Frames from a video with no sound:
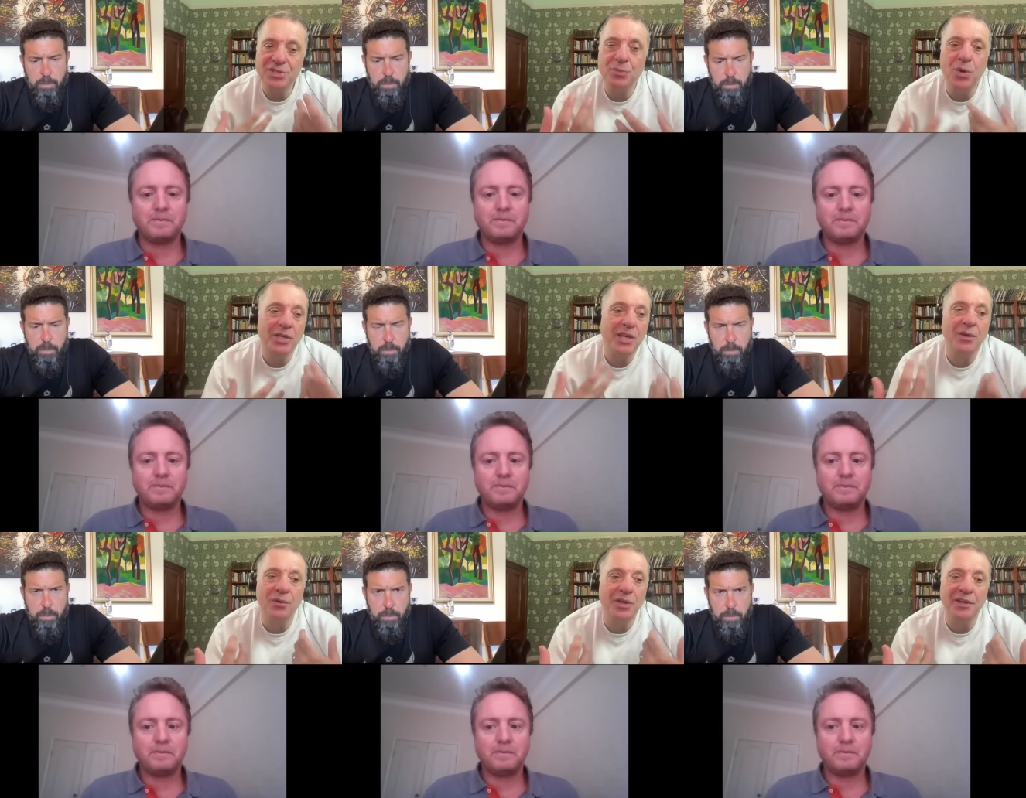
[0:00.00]
Speaker 1: still
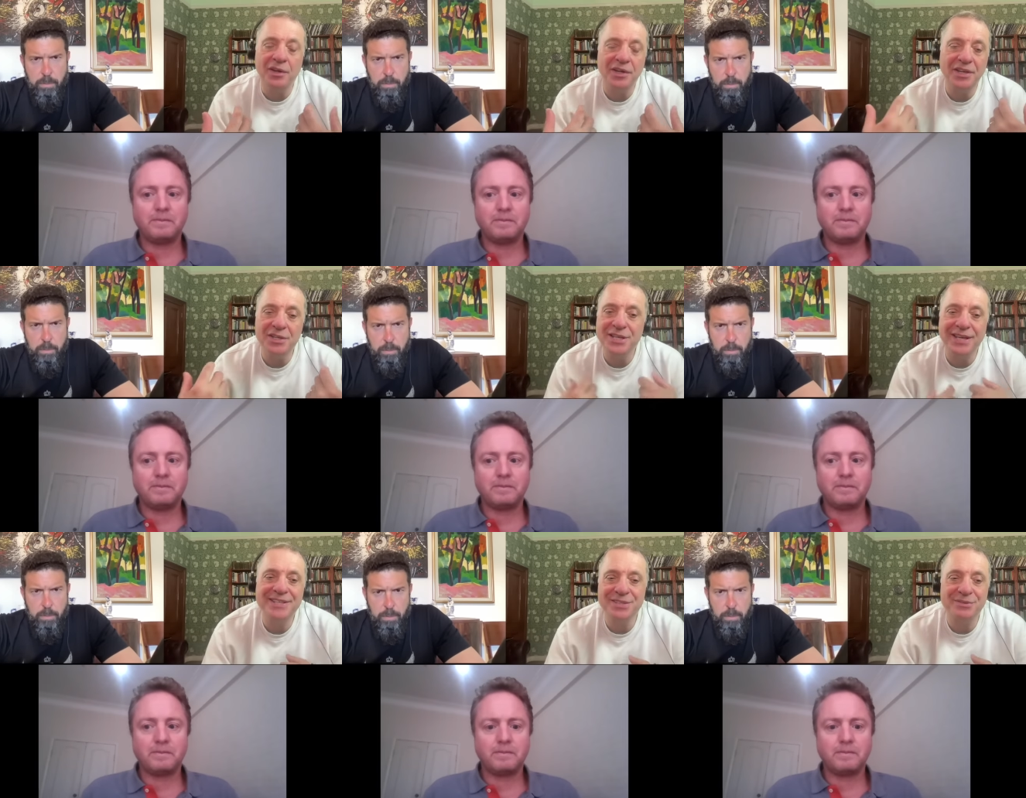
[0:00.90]
working on it 9 years
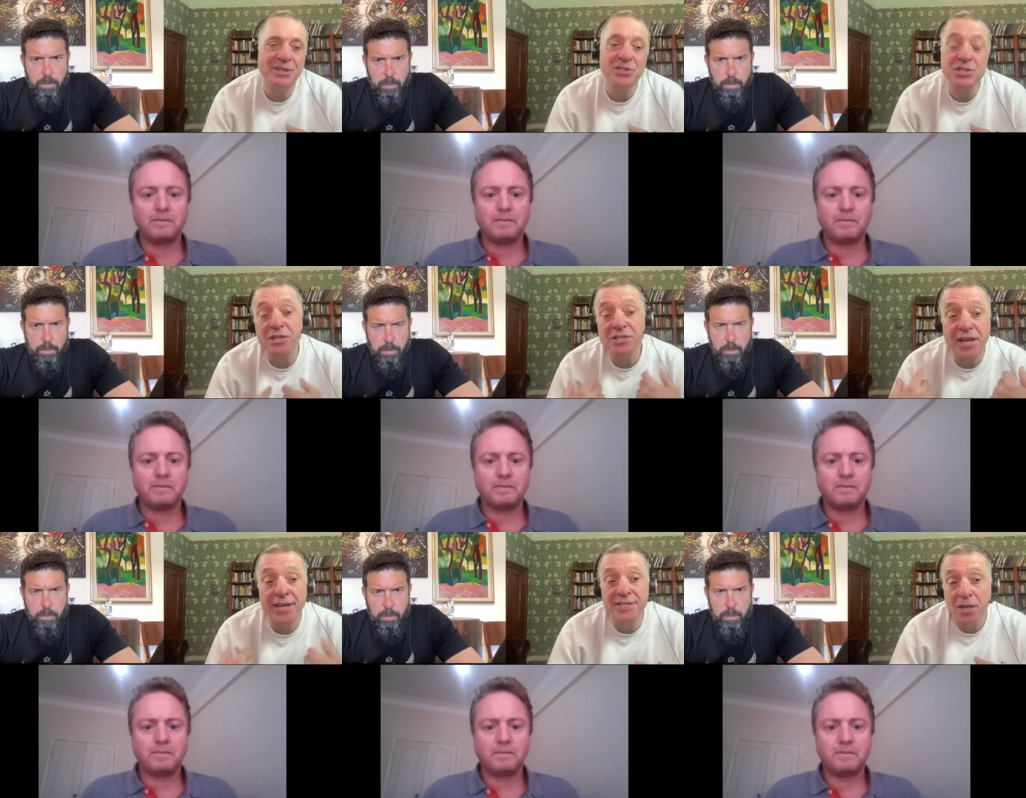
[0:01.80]
later, and it just
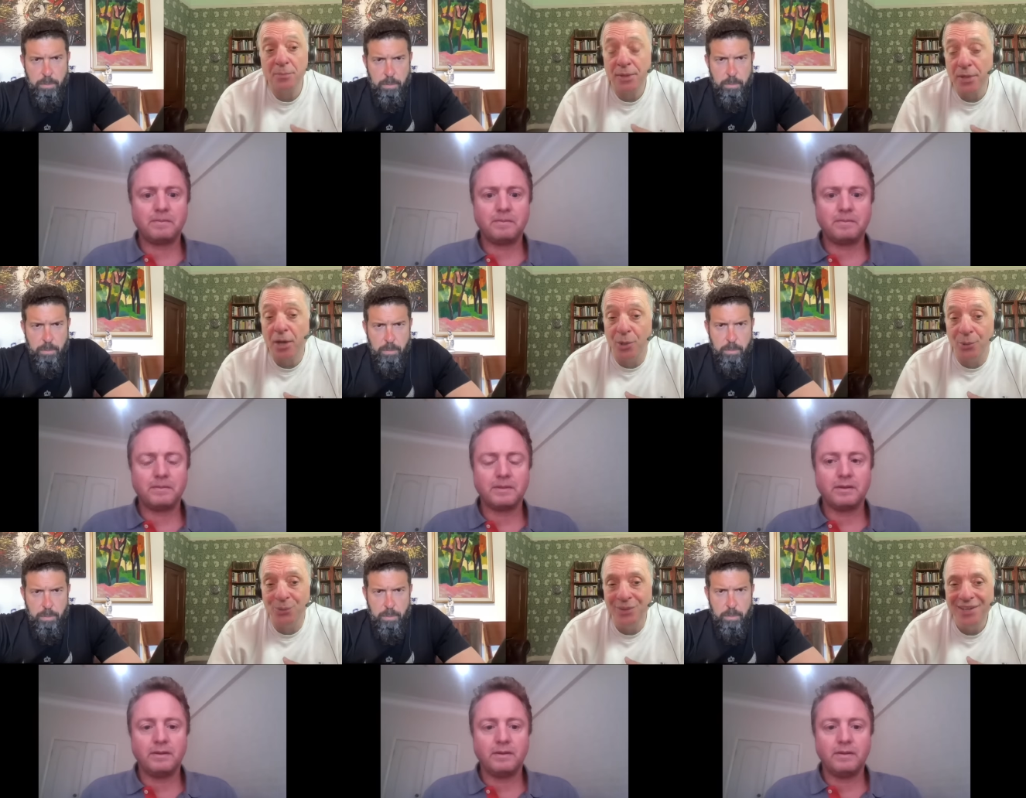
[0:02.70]
ends up in a
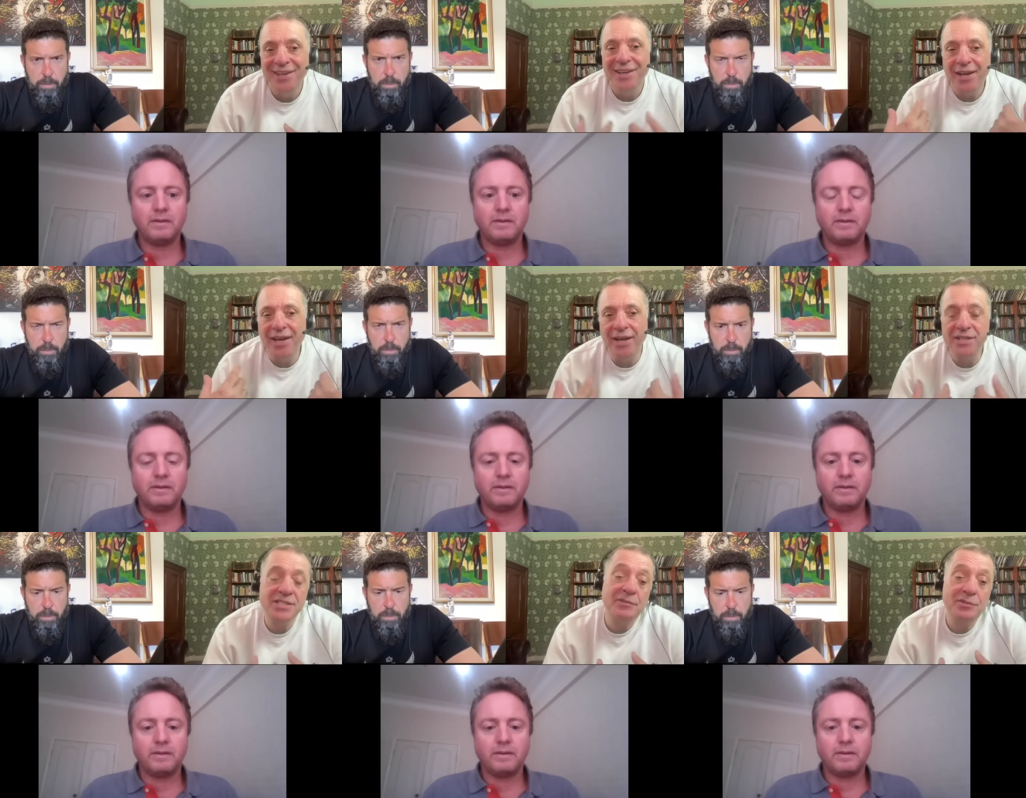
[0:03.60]
hole
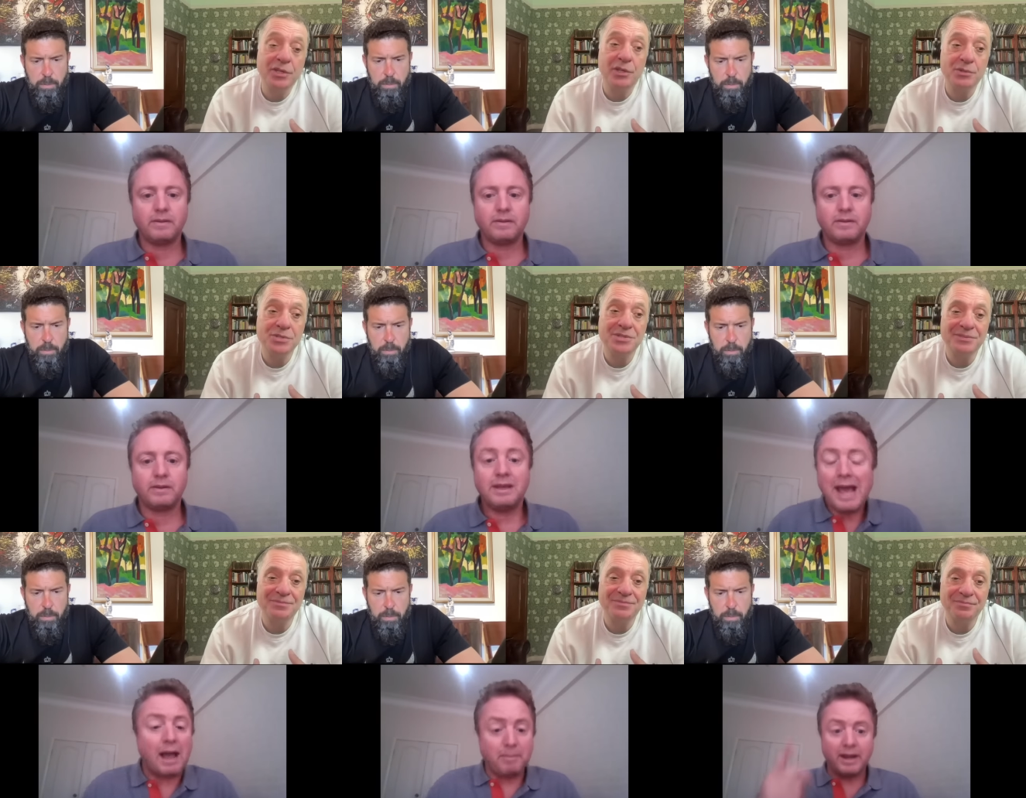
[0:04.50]
and is never used.
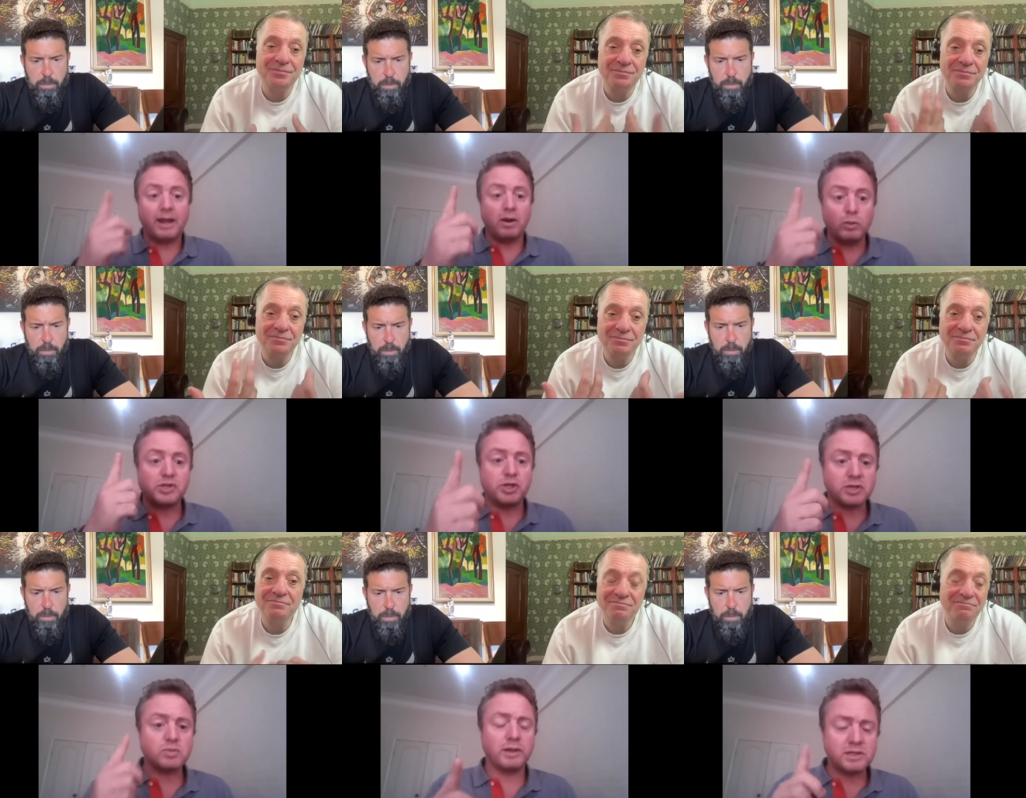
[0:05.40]
Speaker 2: Yeah, I mean, and it was
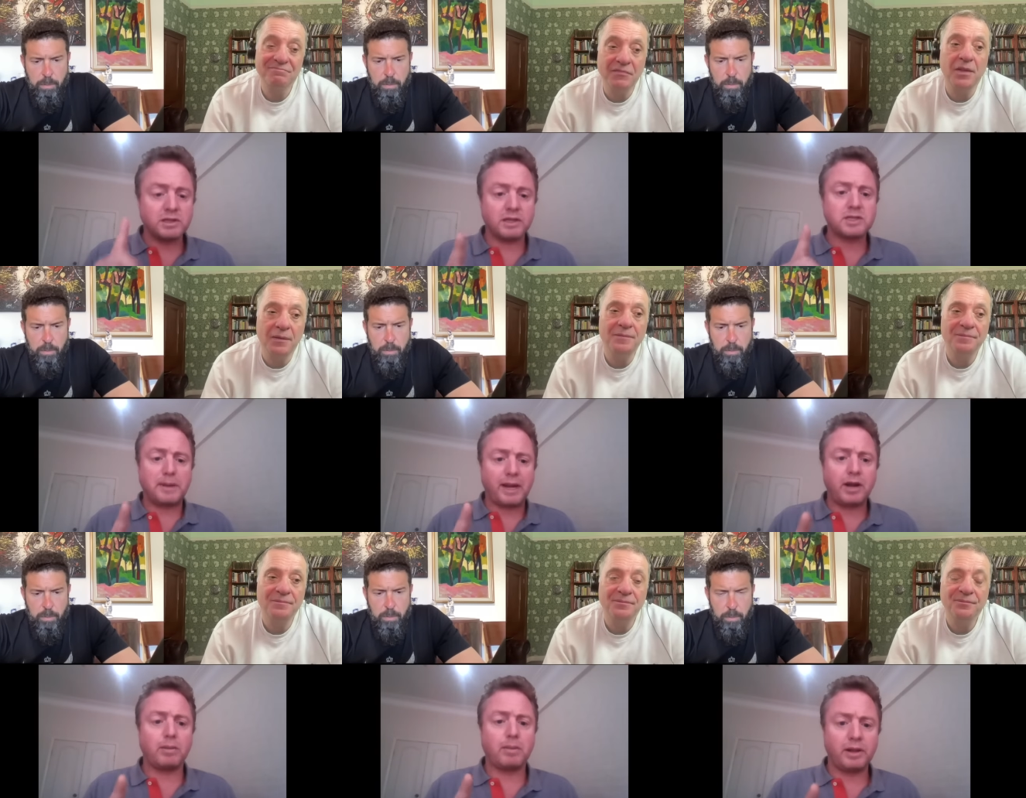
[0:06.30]
just let's be
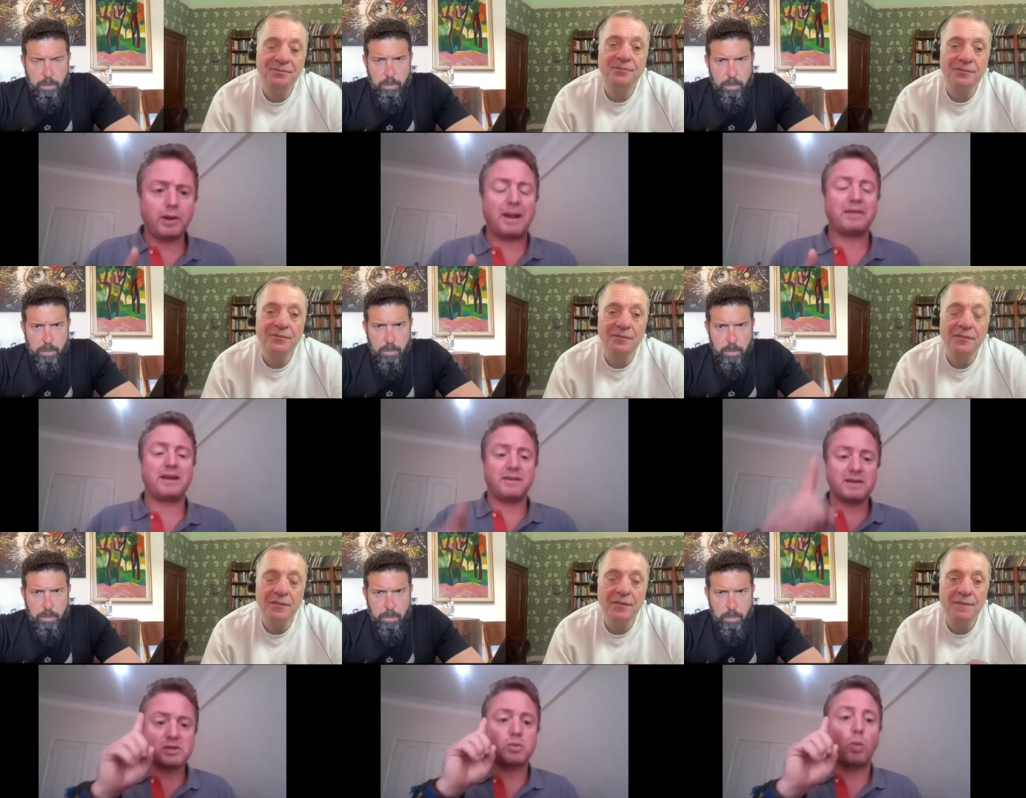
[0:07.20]
clear about that.
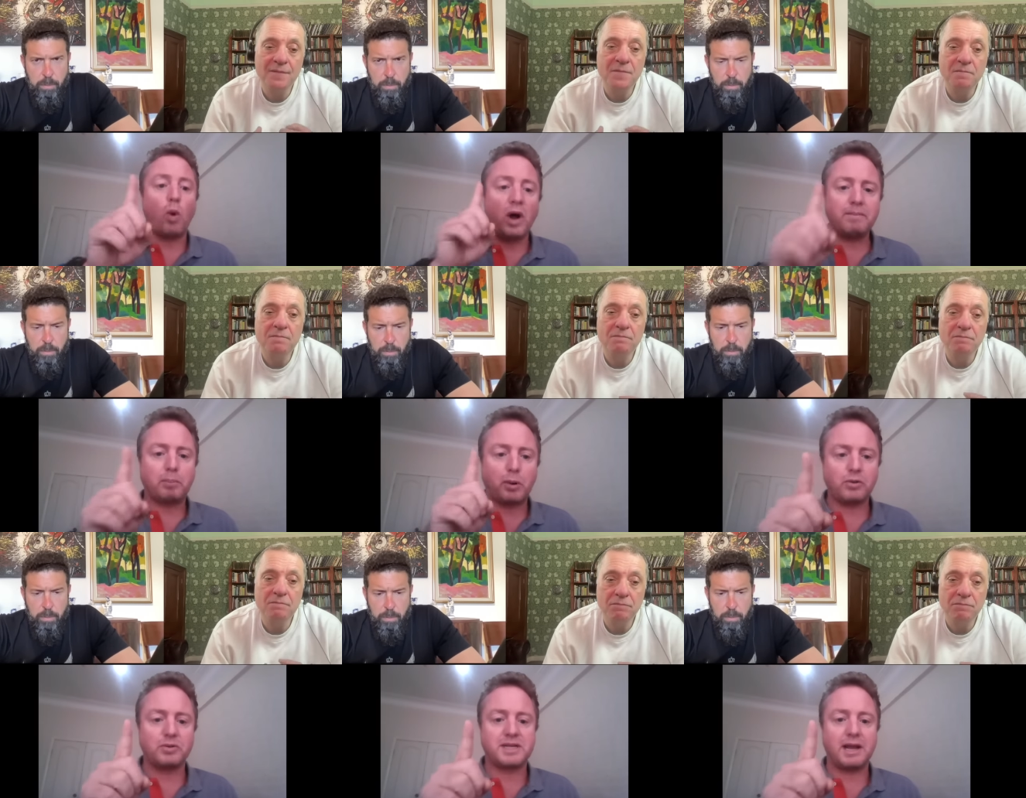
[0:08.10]
This is one
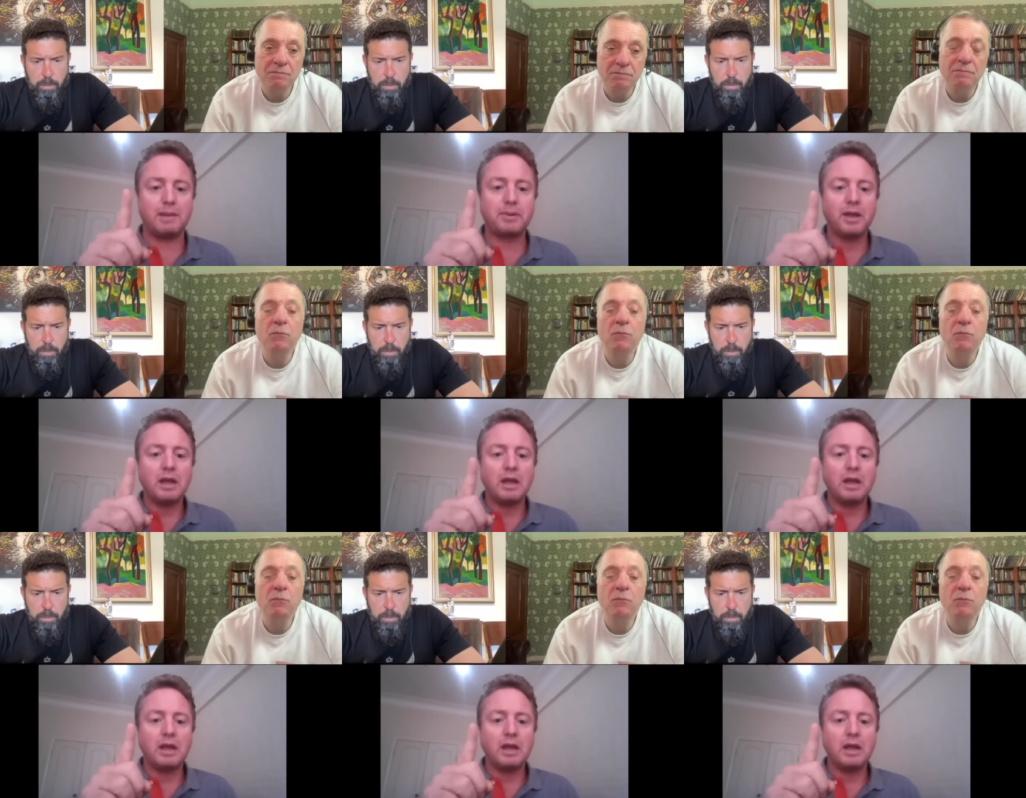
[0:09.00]
prototype.